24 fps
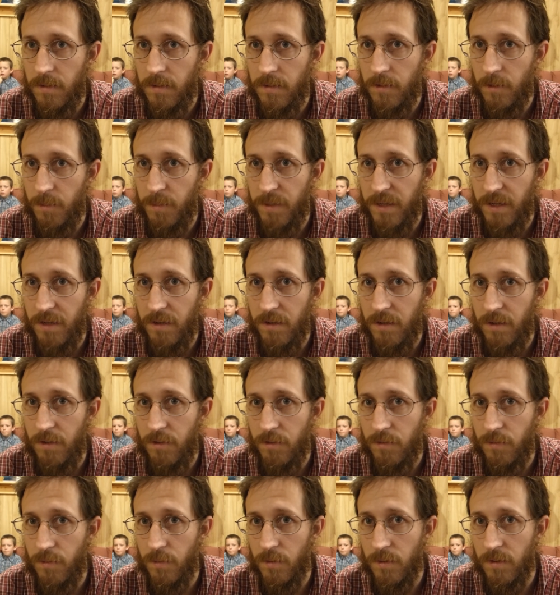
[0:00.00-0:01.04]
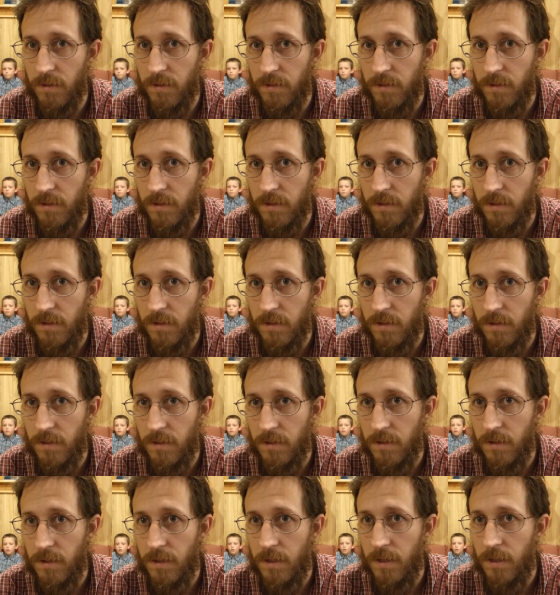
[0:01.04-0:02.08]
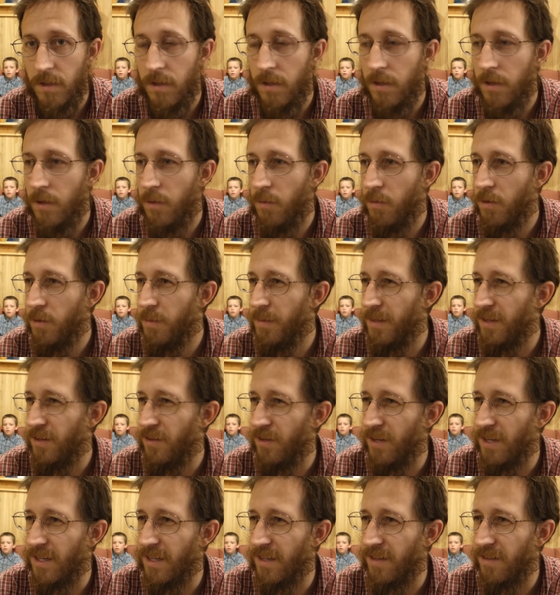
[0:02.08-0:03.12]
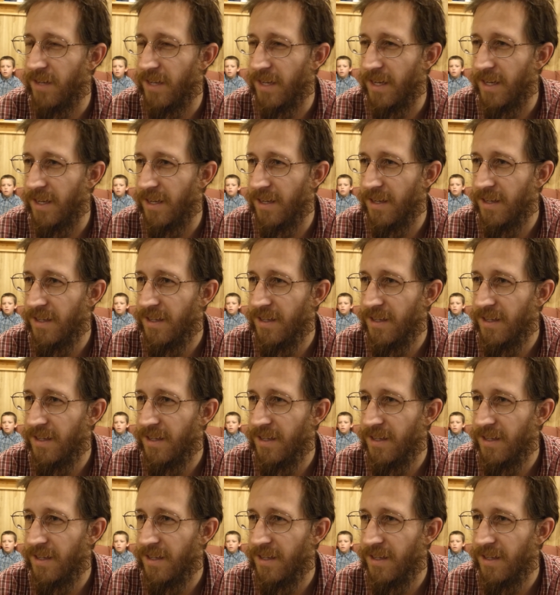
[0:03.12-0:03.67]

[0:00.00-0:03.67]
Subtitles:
Don't pick your nose, Forrest. What am I trying to say?